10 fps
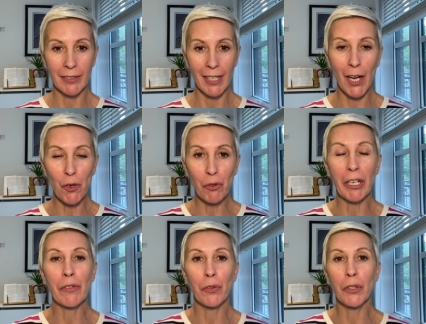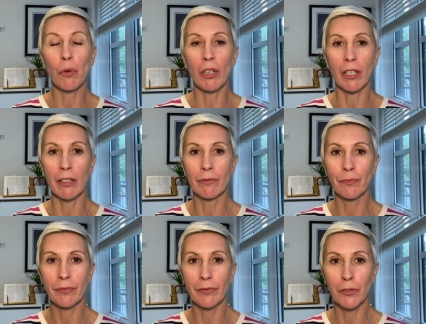how grateful you are
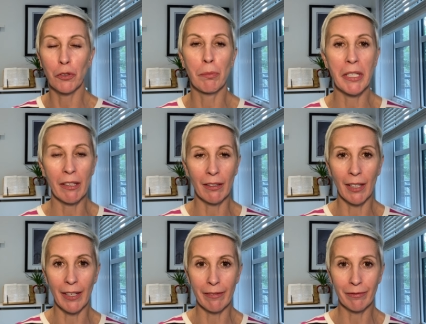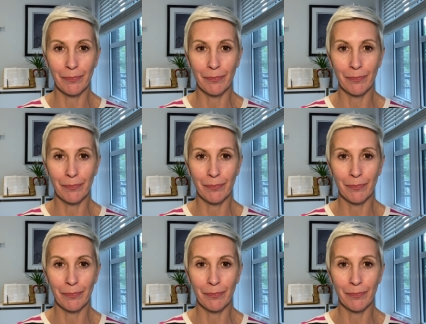for being alive.